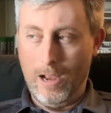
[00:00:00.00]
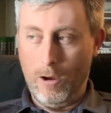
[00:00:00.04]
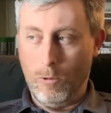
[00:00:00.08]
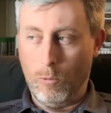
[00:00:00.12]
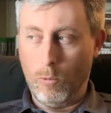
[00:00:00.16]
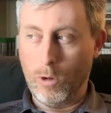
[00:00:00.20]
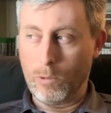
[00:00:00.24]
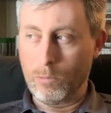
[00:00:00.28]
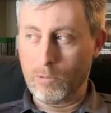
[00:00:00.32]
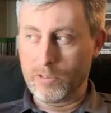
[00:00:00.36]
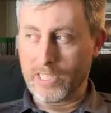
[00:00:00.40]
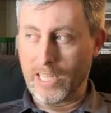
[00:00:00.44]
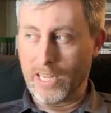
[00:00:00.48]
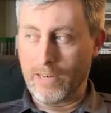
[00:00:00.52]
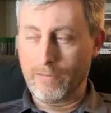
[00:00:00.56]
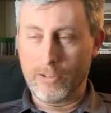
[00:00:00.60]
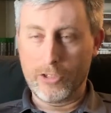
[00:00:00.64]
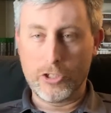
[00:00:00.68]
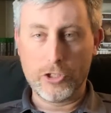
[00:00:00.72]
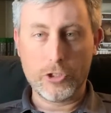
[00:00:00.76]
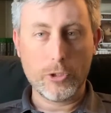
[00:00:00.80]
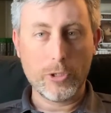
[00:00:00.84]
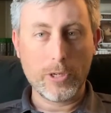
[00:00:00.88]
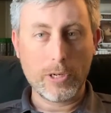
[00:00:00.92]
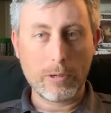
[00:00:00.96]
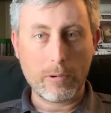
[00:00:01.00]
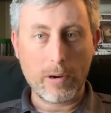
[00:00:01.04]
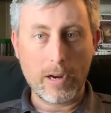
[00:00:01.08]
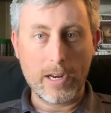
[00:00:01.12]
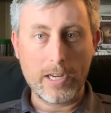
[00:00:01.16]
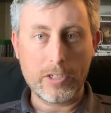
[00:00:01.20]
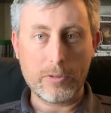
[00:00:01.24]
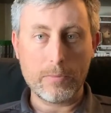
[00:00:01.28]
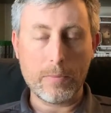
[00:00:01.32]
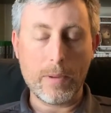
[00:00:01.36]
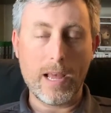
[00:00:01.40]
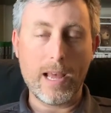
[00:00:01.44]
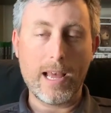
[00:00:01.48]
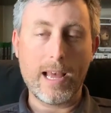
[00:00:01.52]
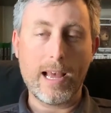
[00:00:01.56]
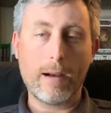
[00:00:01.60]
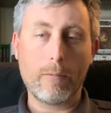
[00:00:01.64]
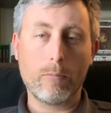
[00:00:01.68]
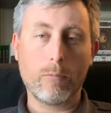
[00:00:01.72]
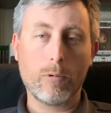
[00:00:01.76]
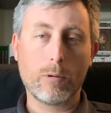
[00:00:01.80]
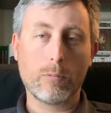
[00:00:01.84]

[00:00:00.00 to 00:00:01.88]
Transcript: One was kind of a shooting range map,